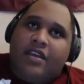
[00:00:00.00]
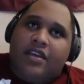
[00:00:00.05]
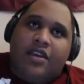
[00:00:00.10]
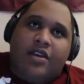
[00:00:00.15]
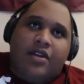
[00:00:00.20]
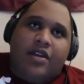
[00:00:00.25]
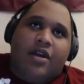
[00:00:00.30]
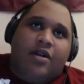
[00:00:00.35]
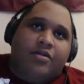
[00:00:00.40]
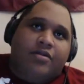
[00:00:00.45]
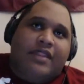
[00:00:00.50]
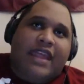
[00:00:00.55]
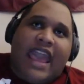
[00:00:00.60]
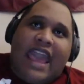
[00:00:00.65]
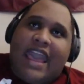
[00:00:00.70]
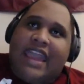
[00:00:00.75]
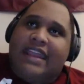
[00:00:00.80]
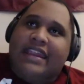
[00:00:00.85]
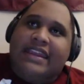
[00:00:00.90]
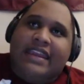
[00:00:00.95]

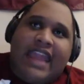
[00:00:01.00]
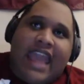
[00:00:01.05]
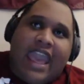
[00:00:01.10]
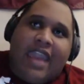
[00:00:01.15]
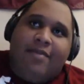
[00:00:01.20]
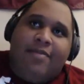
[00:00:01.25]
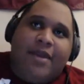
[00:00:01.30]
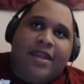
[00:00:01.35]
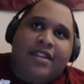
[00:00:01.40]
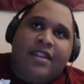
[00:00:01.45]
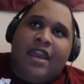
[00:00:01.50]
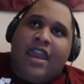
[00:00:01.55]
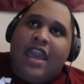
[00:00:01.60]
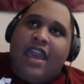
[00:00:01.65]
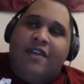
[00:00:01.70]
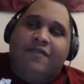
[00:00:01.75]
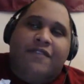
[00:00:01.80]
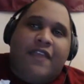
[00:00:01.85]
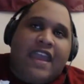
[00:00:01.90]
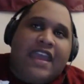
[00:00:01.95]
dag nabbit,
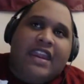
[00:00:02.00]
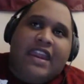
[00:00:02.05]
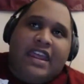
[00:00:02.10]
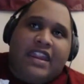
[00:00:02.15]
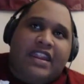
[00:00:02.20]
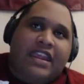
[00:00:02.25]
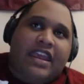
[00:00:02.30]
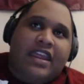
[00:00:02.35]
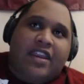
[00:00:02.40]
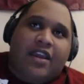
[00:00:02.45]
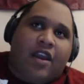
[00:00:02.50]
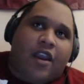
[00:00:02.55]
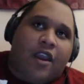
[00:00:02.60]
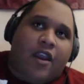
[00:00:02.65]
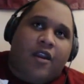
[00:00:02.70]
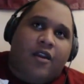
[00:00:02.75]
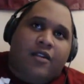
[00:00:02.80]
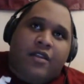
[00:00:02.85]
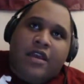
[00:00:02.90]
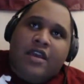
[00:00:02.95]
if they didn't get
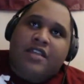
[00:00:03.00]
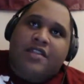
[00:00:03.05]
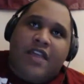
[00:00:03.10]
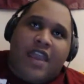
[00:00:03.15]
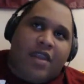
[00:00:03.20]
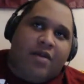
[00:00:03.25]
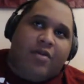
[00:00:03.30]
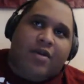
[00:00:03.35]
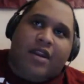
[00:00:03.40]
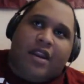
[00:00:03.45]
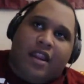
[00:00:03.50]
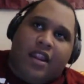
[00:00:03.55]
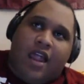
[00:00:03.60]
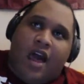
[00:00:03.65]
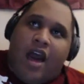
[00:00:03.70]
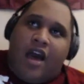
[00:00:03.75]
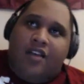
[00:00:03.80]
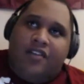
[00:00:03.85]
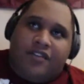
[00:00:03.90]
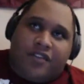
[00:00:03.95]
hurt, they wouldn't have
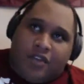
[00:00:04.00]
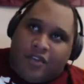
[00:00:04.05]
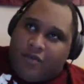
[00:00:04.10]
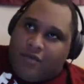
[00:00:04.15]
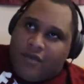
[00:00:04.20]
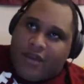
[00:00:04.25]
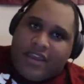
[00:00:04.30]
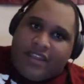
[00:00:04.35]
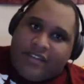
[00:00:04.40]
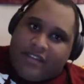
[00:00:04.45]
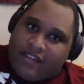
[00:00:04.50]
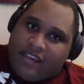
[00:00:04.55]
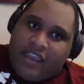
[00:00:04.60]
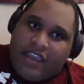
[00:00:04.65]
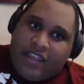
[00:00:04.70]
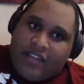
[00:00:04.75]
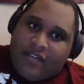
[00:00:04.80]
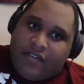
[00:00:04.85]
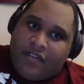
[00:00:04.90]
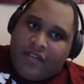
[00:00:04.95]
lost to the
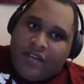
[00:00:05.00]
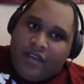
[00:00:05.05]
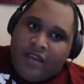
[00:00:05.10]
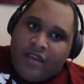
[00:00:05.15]
Redskins.